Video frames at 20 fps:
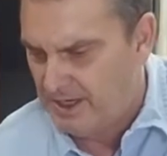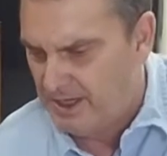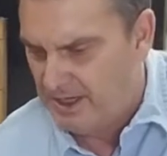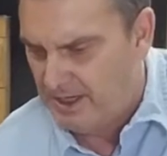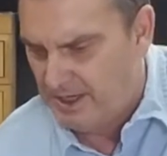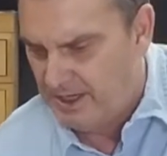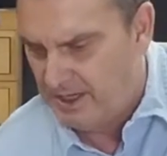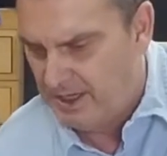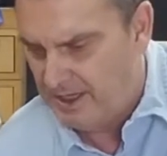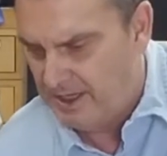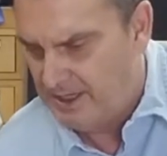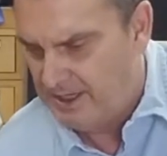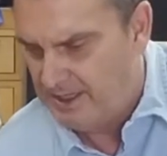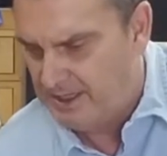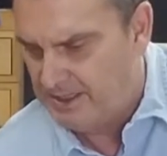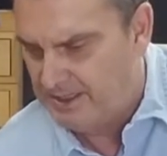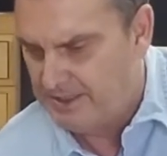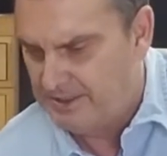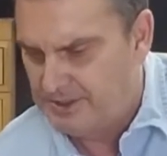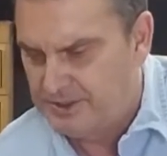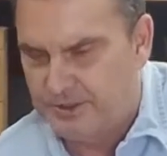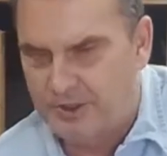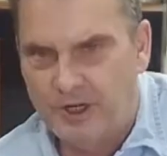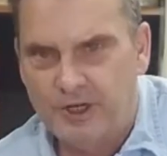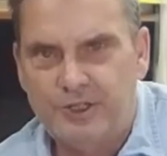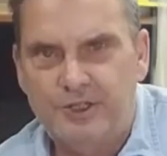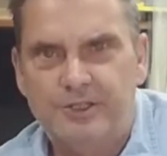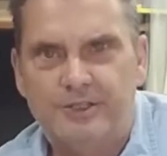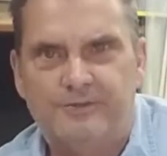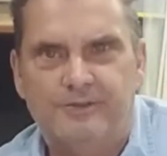The instructions
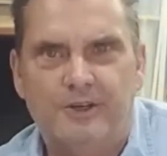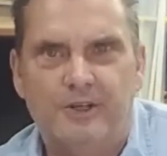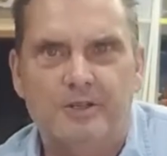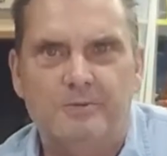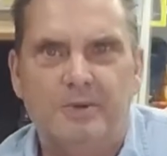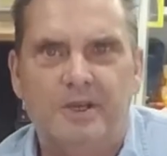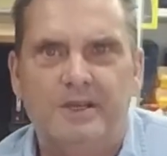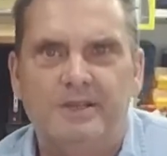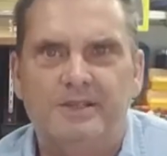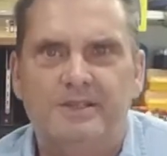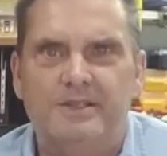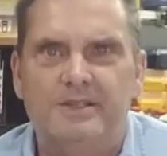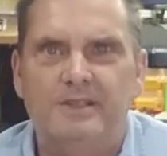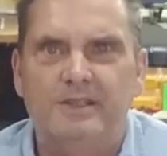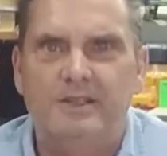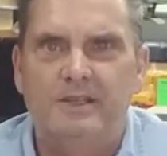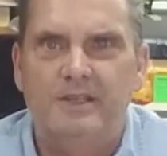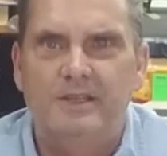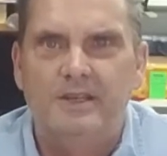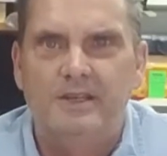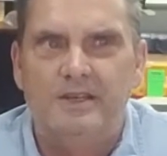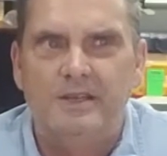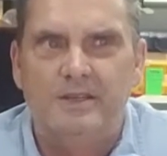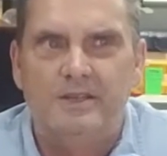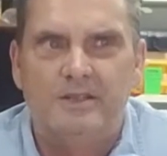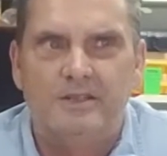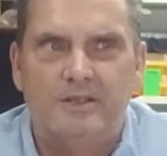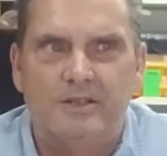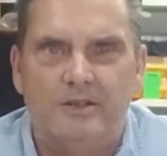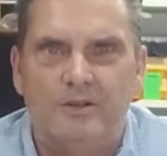are very basic,
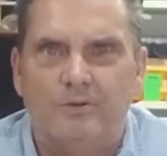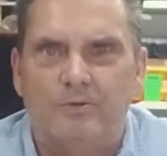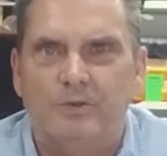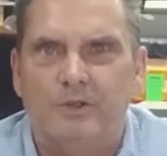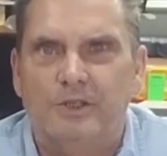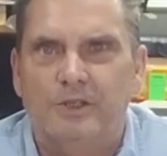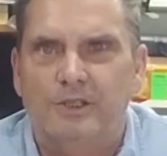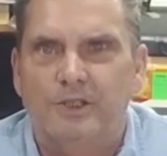so we're going to go